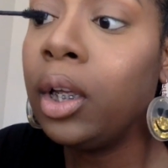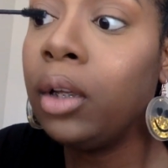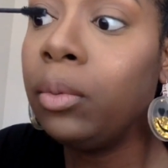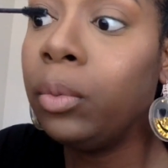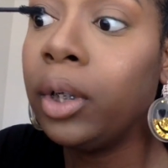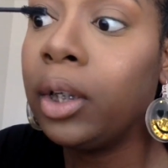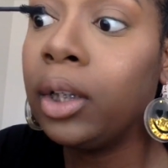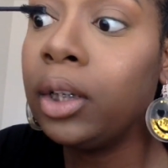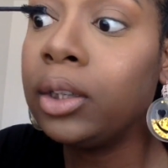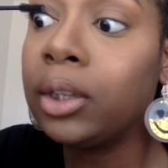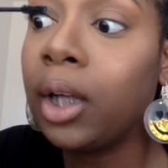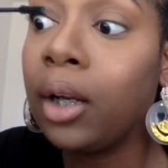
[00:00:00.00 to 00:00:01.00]
and wiggle
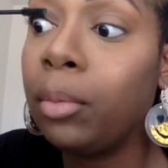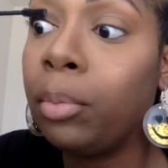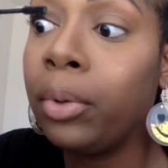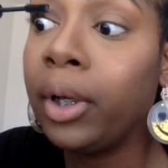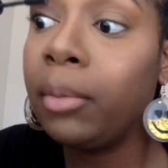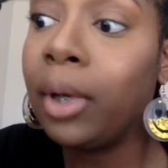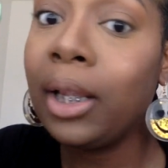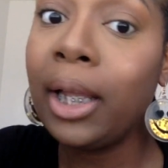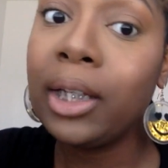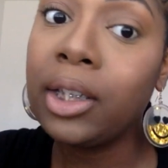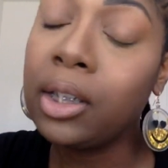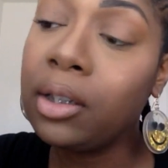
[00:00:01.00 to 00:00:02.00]
it to kind of break my
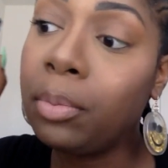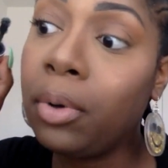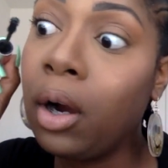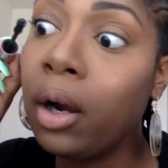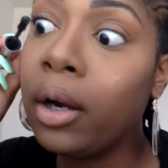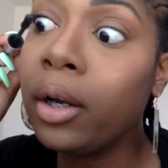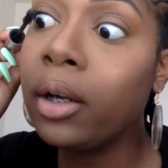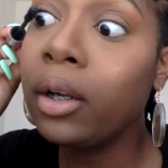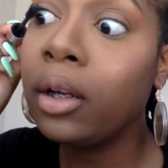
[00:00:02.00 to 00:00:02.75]
lashes apart